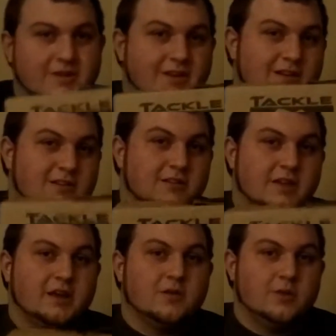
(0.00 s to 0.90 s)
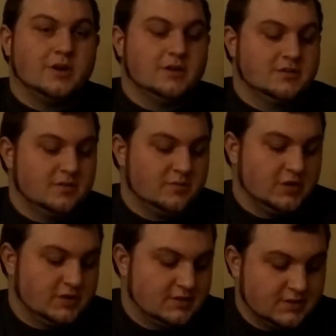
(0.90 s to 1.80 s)
got a little tackle warehouse
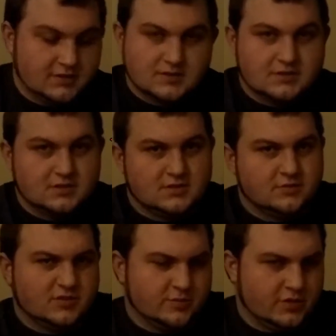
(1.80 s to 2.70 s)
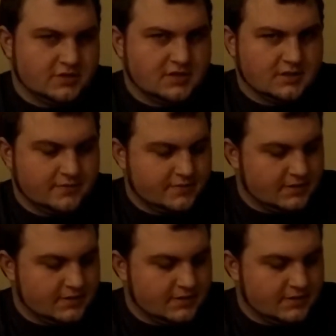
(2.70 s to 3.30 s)
unboxing. Just some small stuff.